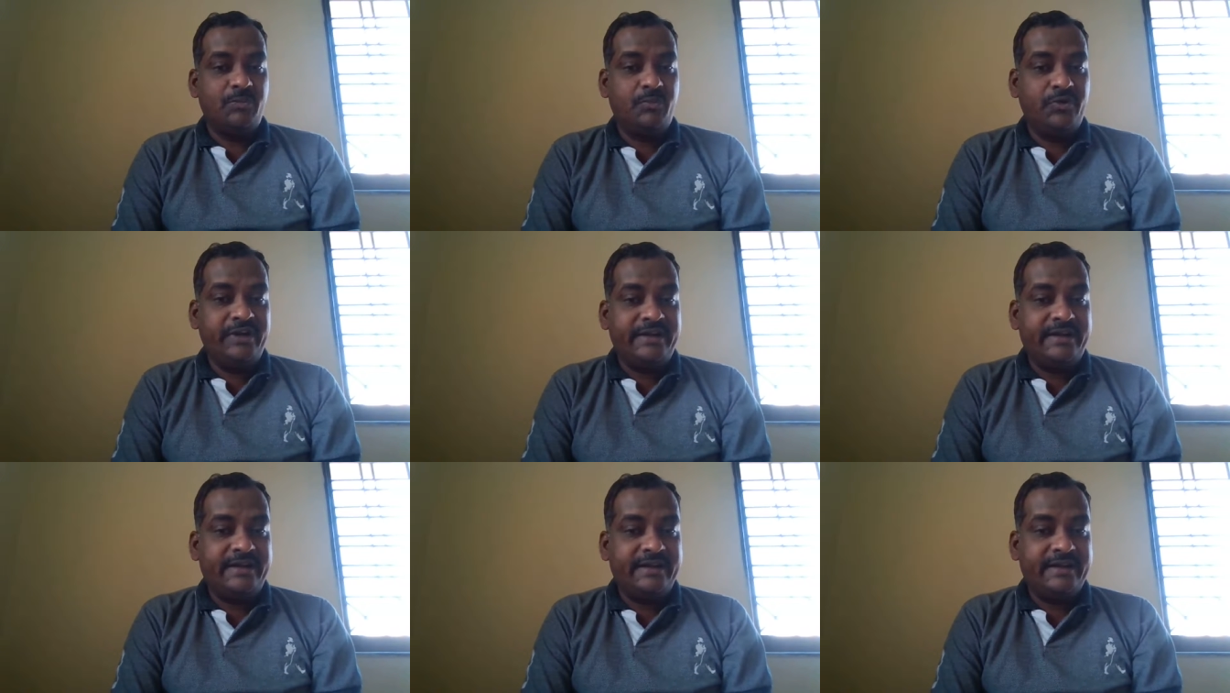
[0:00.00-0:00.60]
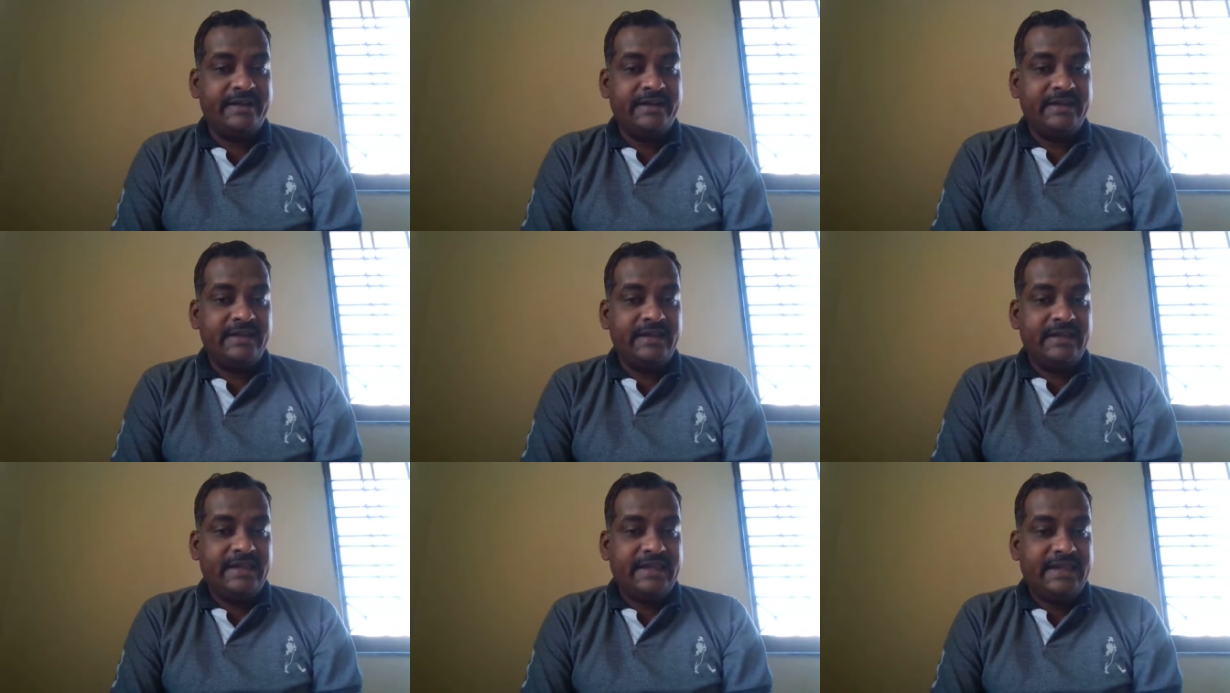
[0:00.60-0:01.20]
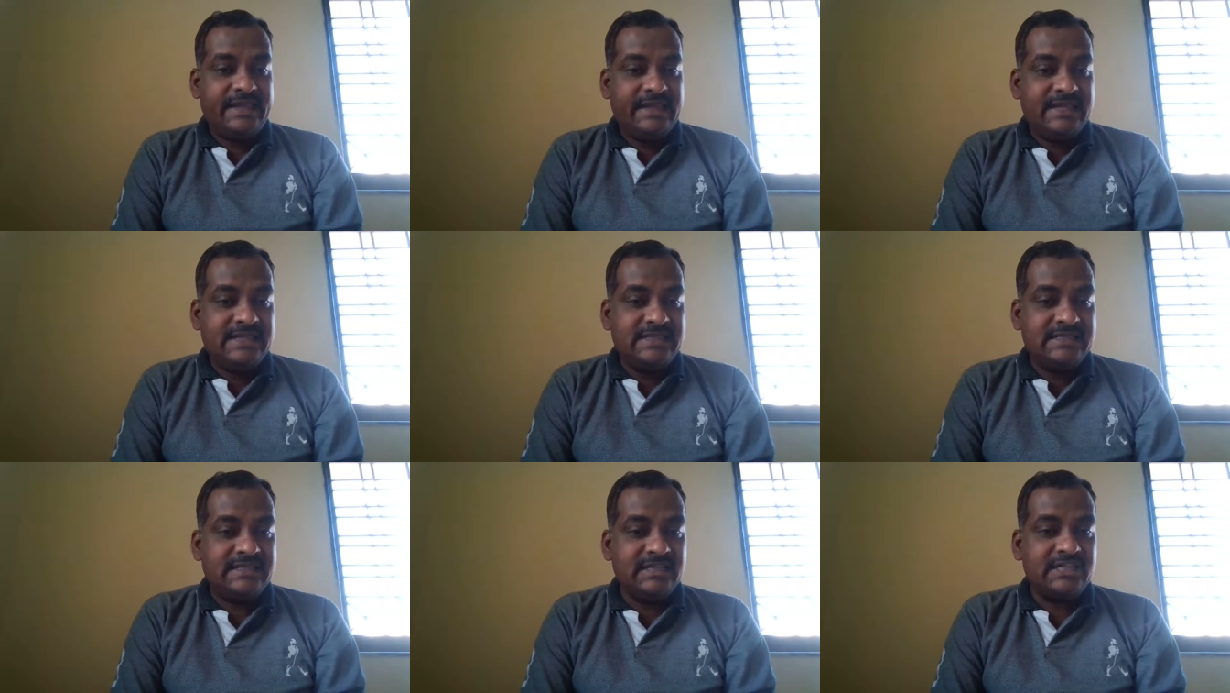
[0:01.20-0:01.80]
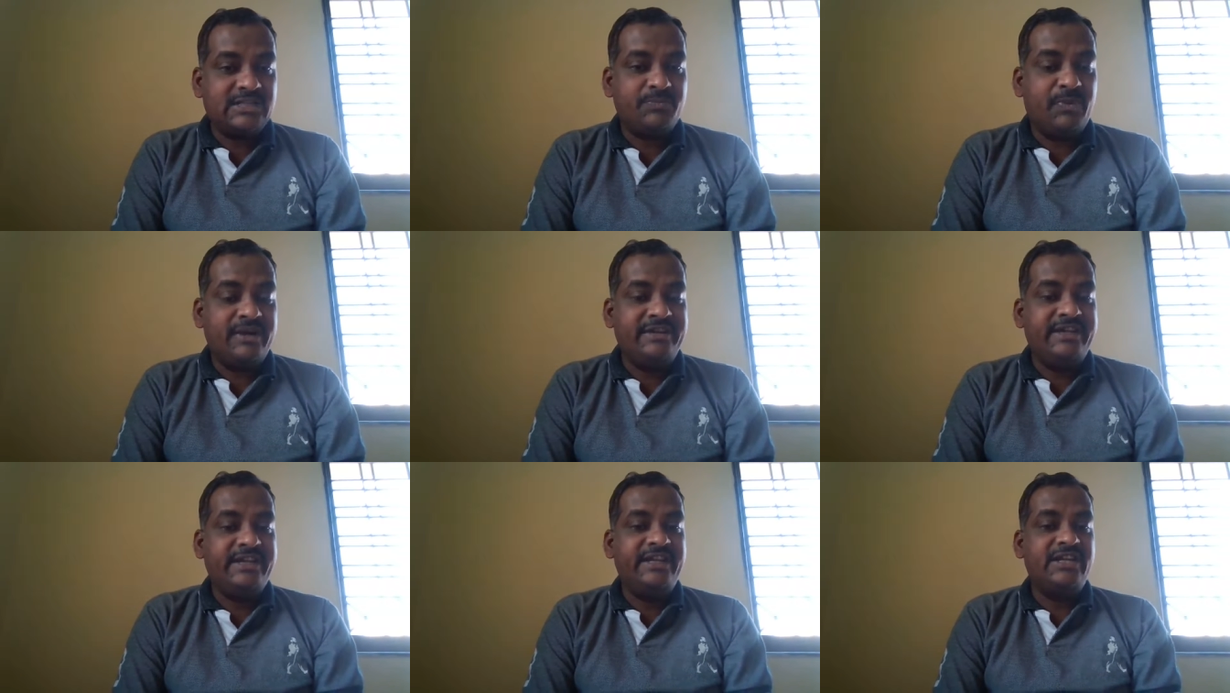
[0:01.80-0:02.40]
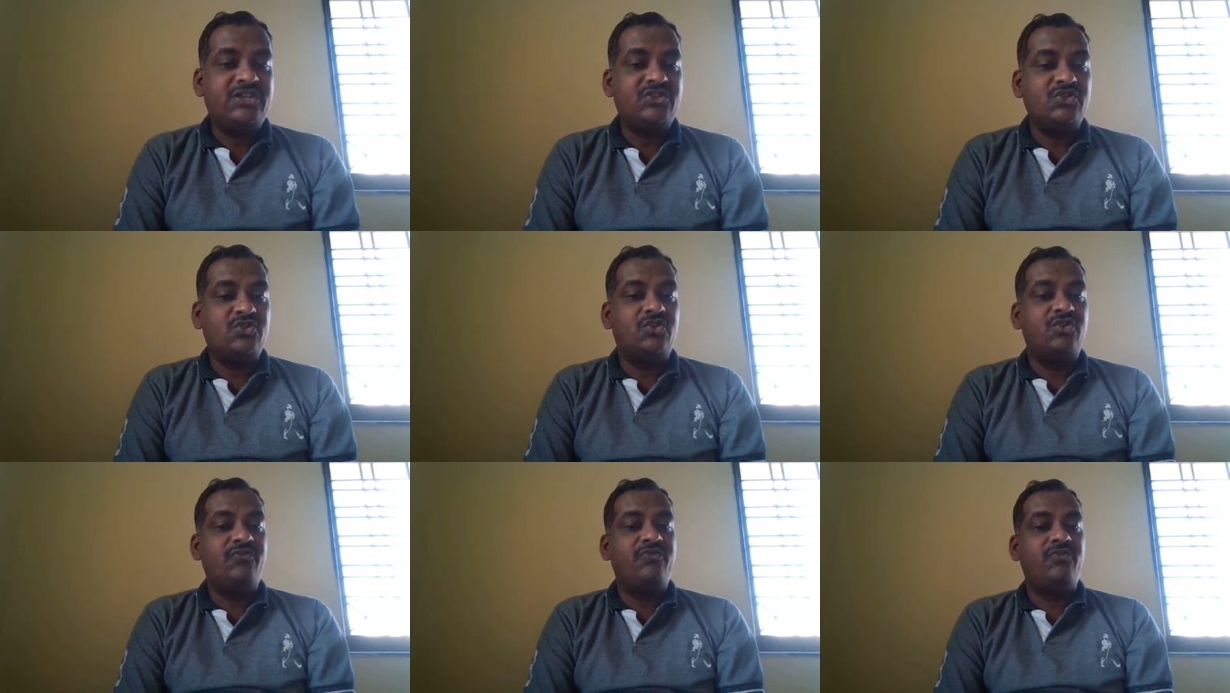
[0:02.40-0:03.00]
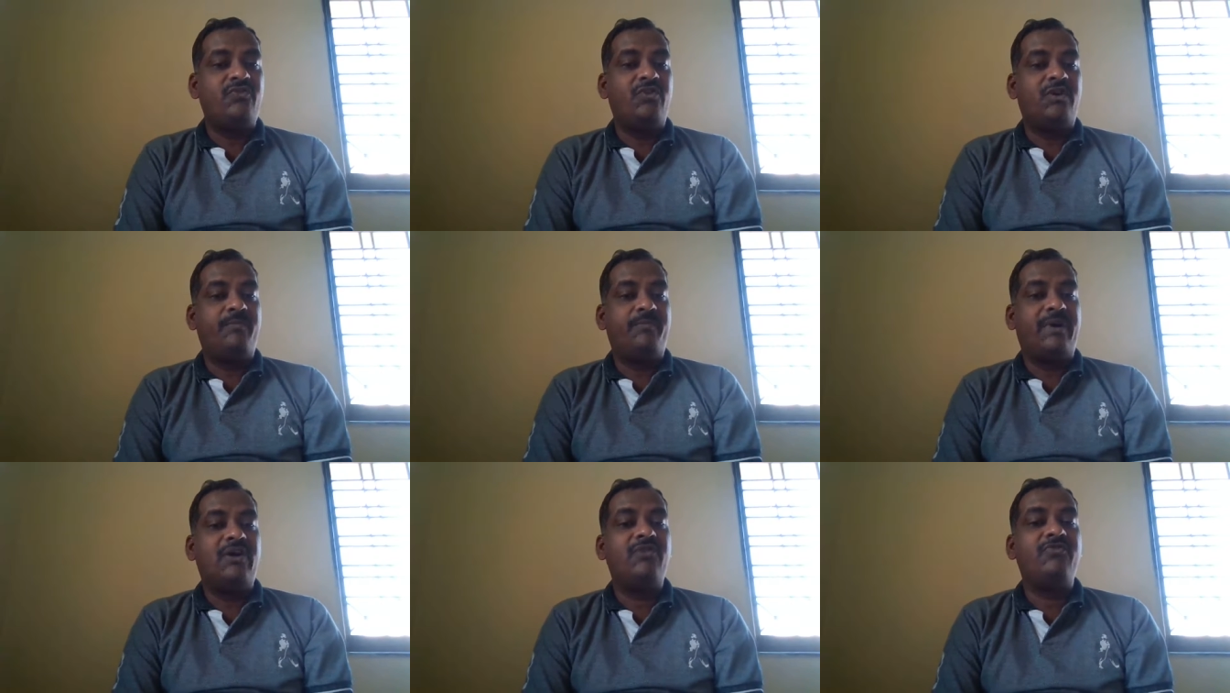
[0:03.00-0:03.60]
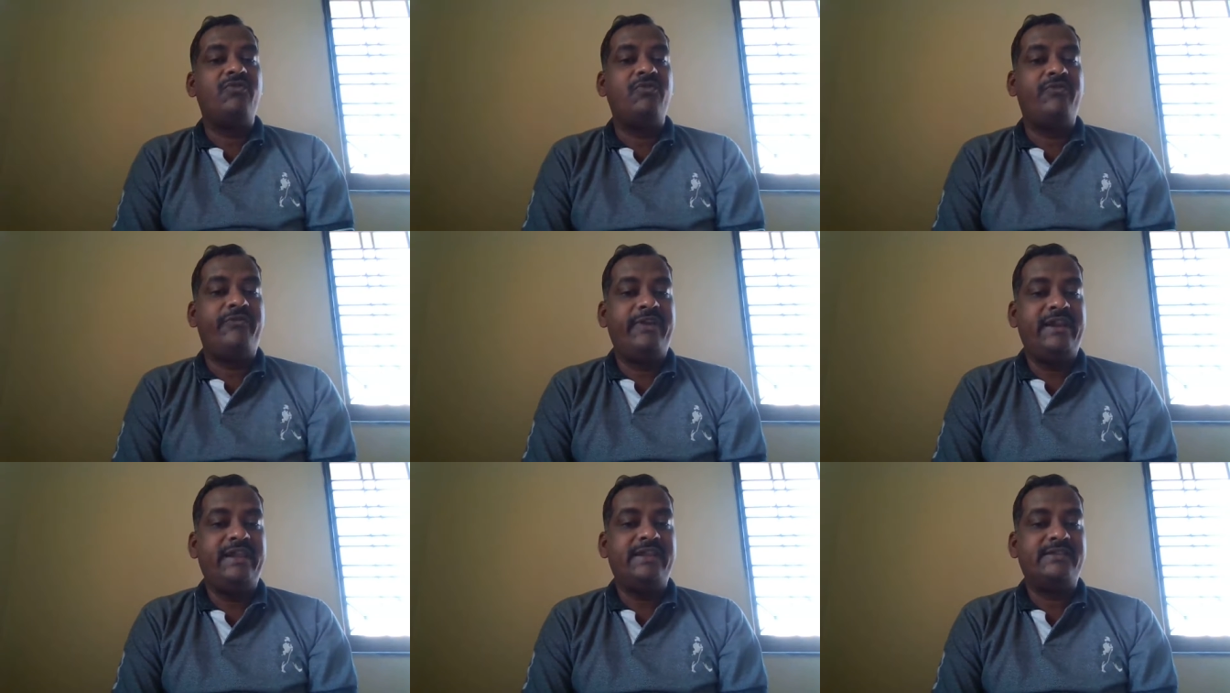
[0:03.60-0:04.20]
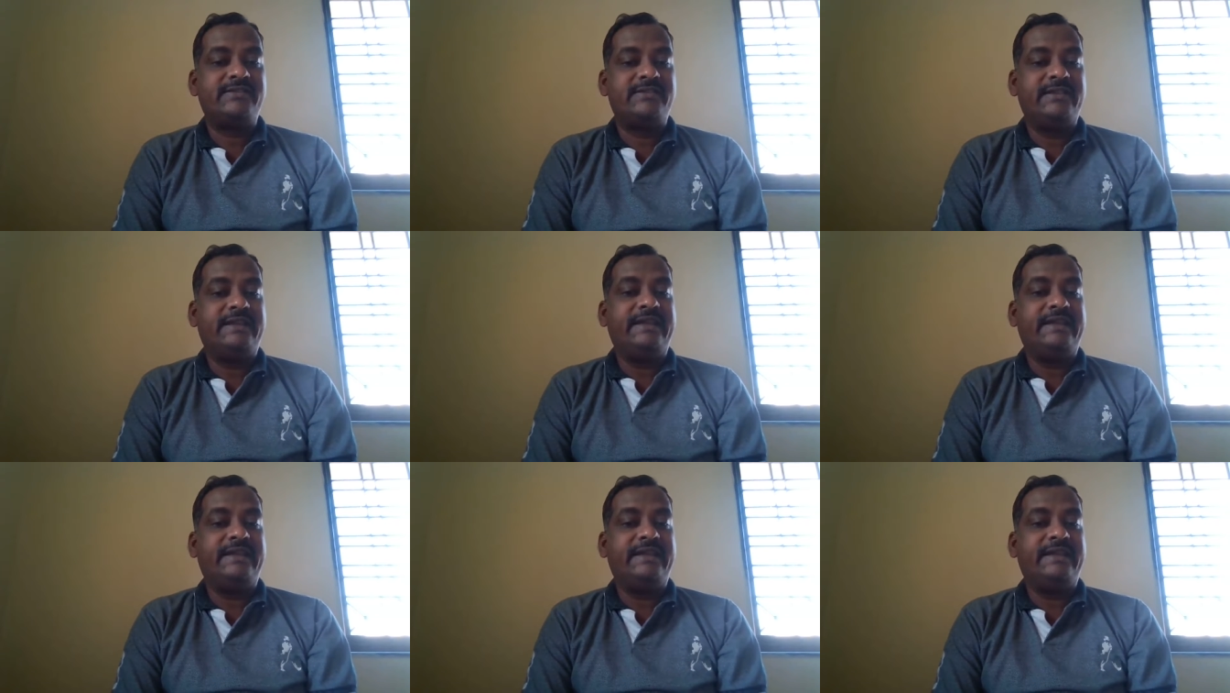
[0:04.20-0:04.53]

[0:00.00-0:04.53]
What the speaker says: poetry is the spontaneous overflow of powerful feelings